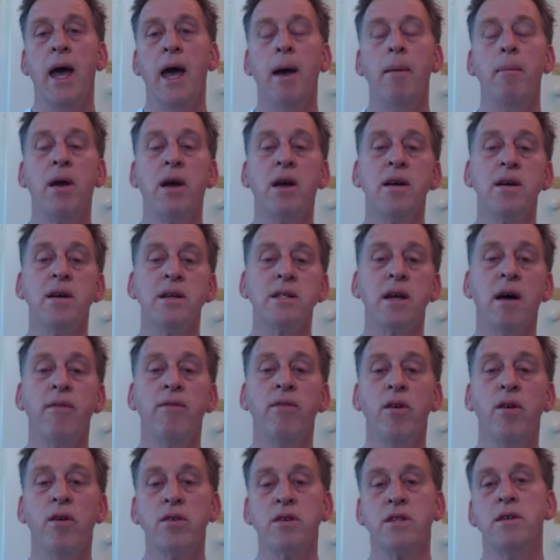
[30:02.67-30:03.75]
and because I've
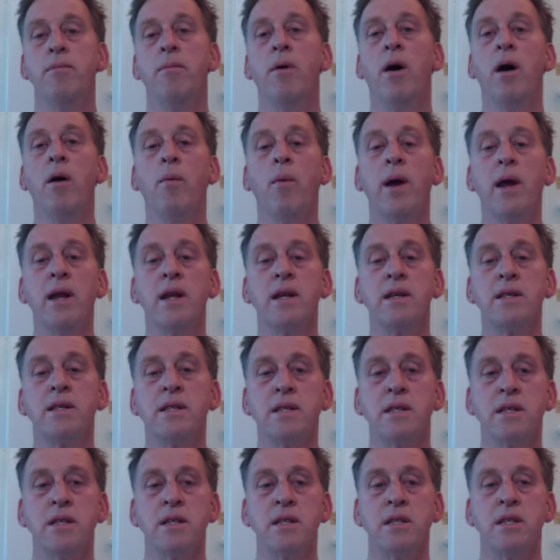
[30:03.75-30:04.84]
looked at my
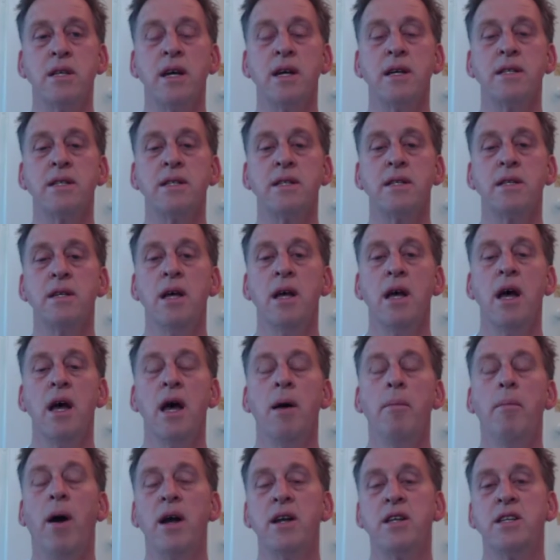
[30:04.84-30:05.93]
weaknesses in chess,
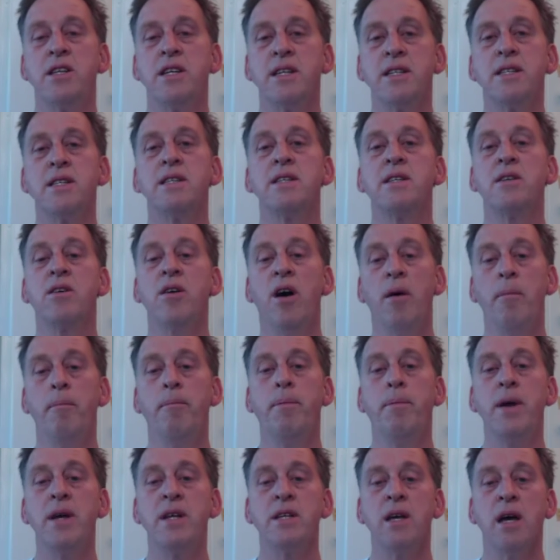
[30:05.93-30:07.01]
my chess has got
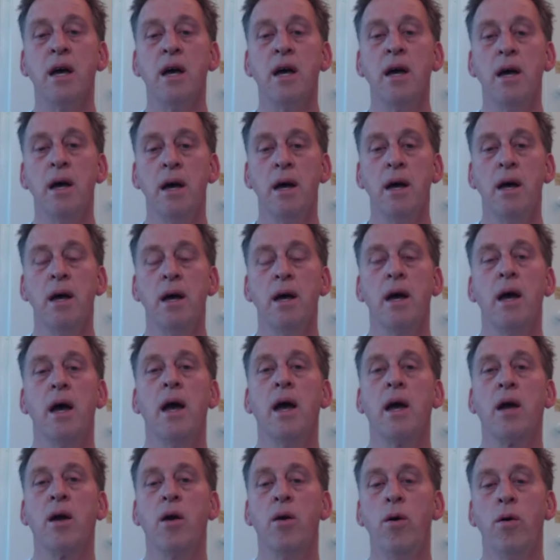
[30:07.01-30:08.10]
better
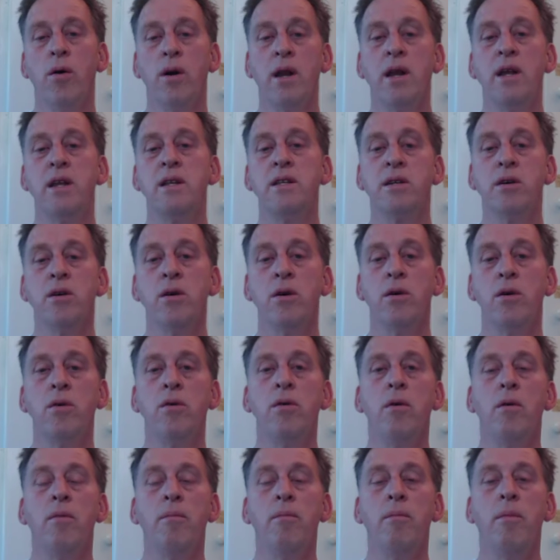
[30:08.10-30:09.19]
according
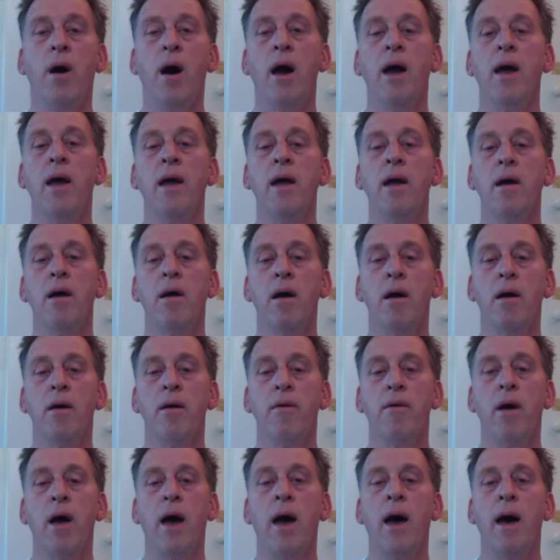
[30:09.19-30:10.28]
to my
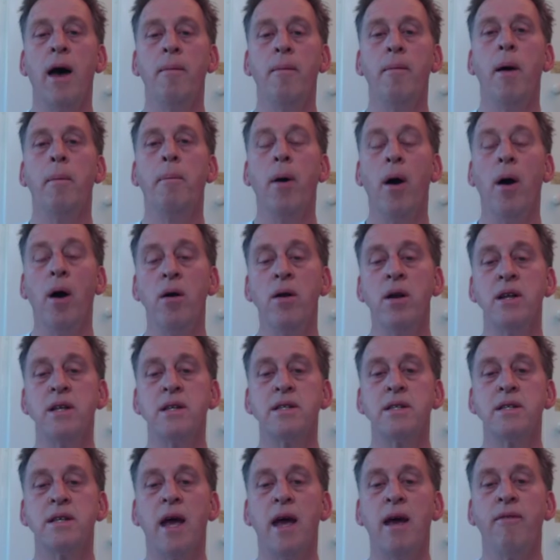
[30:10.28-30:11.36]

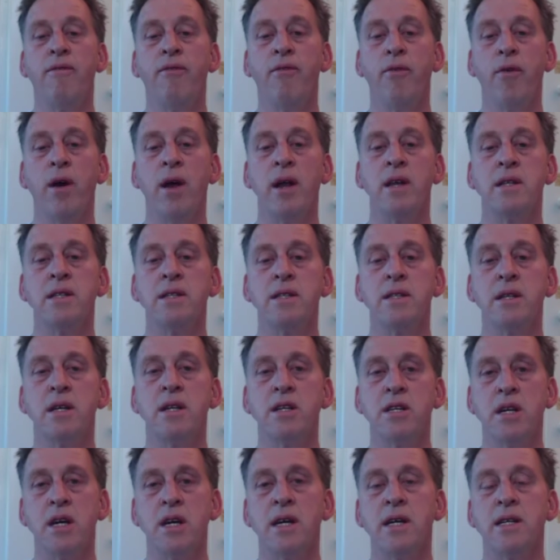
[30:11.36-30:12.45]
opponents and friends in
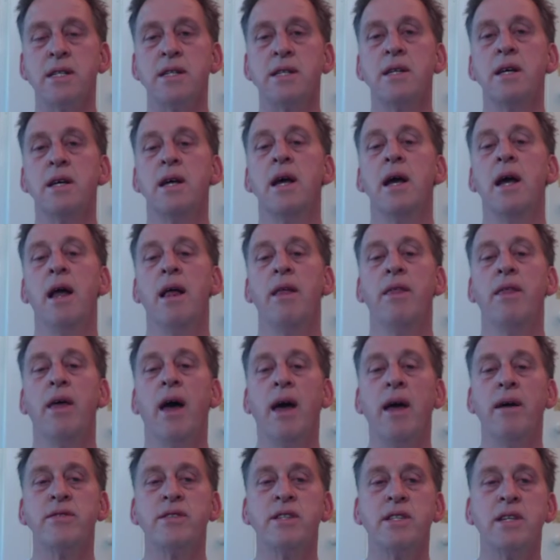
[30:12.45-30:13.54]
chess. They
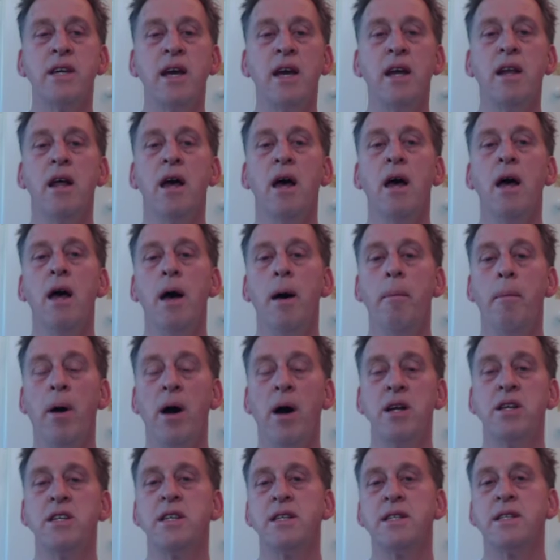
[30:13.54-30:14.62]
have said my
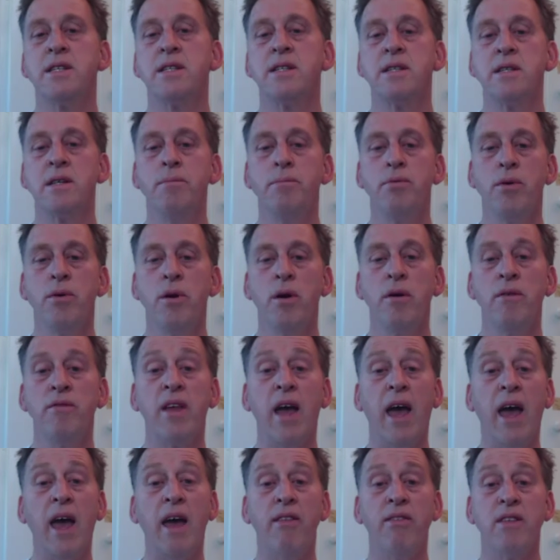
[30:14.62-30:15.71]
chess has improved
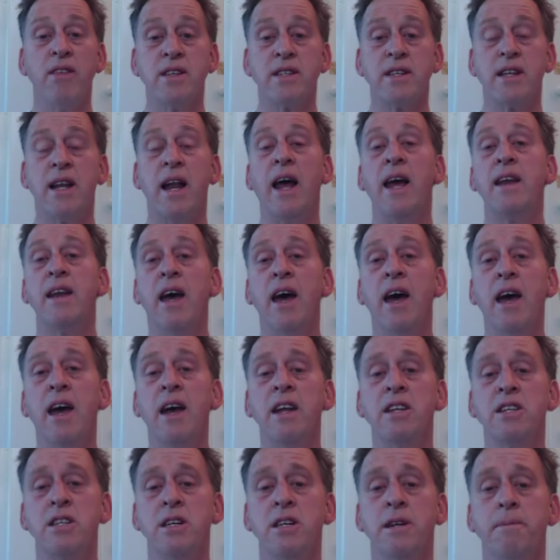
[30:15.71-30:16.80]
at this late
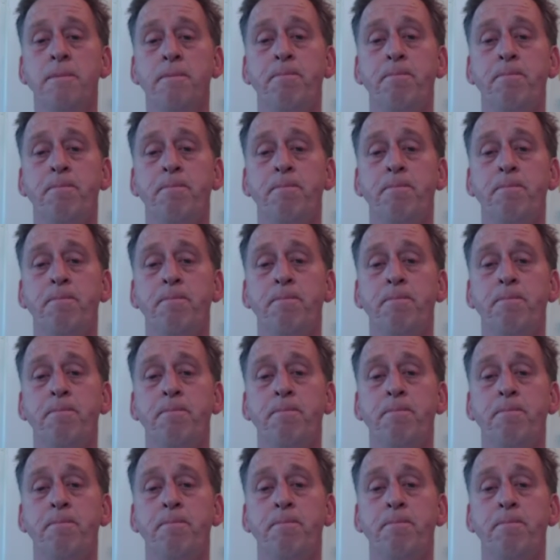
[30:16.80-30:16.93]
age.